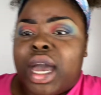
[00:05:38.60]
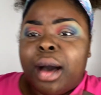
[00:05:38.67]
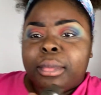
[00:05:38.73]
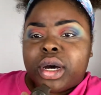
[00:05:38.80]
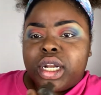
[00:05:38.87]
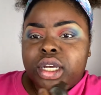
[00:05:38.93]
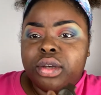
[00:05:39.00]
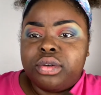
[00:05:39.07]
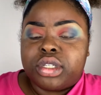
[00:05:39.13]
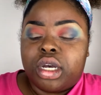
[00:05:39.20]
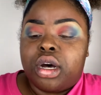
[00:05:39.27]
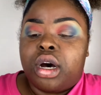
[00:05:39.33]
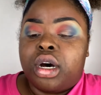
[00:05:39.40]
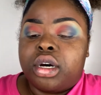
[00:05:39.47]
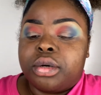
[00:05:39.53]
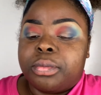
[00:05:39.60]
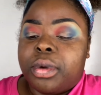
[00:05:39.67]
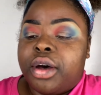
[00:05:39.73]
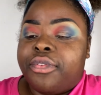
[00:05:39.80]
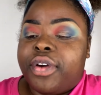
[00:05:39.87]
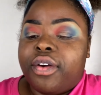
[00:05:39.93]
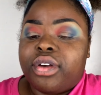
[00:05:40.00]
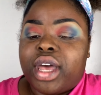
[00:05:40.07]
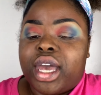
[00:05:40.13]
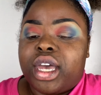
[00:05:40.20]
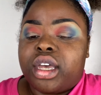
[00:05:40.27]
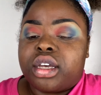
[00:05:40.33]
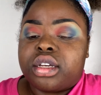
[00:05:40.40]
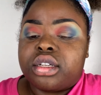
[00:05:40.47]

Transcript: I'm gonna use a very like